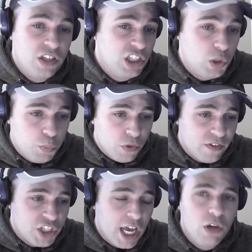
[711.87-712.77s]
this is what
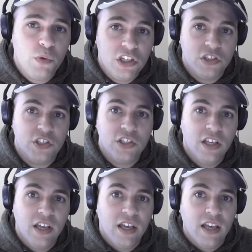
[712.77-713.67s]
the channel is,
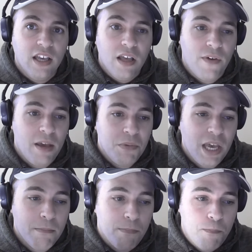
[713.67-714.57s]
of him
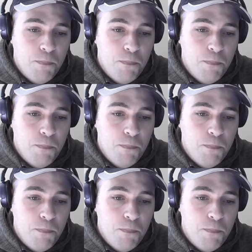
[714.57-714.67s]
getting